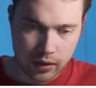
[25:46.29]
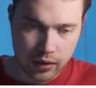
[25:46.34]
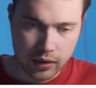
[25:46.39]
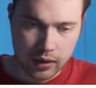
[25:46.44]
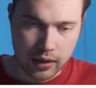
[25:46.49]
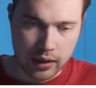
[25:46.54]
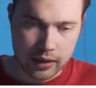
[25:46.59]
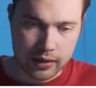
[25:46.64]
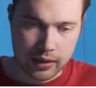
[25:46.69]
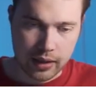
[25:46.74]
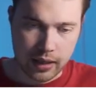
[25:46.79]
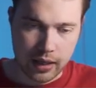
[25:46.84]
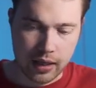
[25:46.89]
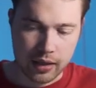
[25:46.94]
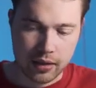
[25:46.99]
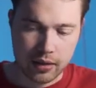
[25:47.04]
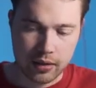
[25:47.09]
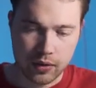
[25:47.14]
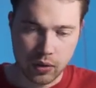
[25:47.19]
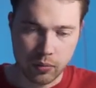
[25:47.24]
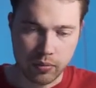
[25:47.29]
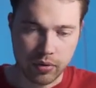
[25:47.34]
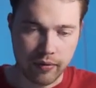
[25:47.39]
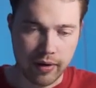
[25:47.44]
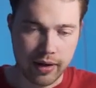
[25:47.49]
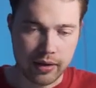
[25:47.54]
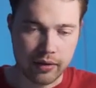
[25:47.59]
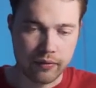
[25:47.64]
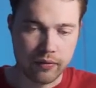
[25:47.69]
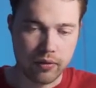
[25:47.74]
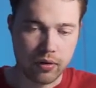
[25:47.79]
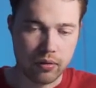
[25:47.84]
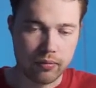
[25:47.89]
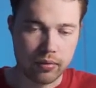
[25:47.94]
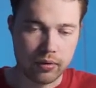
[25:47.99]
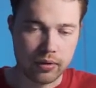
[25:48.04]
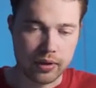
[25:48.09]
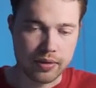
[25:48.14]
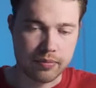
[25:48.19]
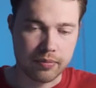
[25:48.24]
and then you provide a
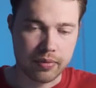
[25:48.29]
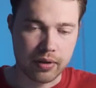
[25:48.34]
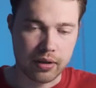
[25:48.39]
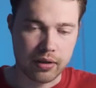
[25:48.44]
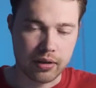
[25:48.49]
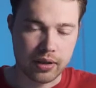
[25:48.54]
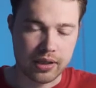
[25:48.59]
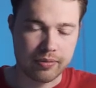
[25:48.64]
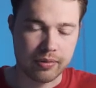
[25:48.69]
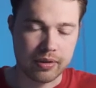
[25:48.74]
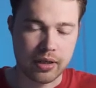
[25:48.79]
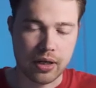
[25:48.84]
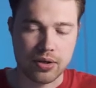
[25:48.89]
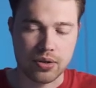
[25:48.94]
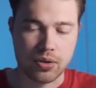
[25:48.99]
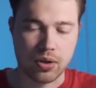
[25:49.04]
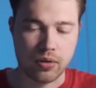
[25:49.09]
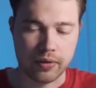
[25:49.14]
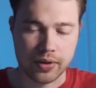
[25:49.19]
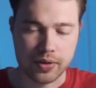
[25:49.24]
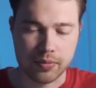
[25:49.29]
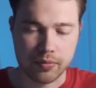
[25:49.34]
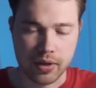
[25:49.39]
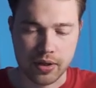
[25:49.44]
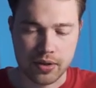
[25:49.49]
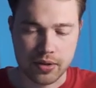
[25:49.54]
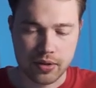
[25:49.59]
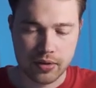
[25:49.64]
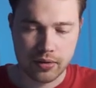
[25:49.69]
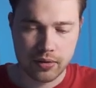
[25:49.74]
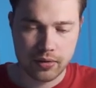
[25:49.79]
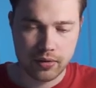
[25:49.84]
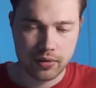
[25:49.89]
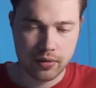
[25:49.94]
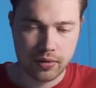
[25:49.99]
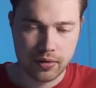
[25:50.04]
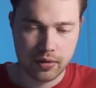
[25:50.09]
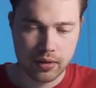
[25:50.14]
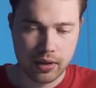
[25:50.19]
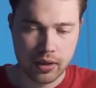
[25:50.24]
verbal explanation of expression.
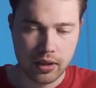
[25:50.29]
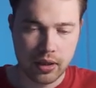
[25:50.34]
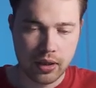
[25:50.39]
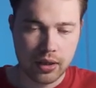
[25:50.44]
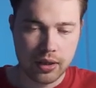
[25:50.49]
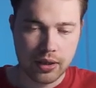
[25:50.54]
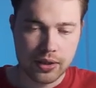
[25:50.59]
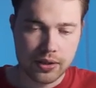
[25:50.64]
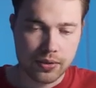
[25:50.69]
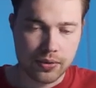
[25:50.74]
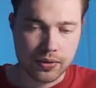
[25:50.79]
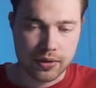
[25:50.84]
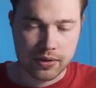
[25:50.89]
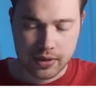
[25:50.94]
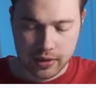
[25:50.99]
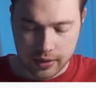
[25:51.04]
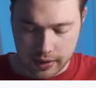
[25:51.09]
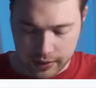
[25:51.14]
So this, the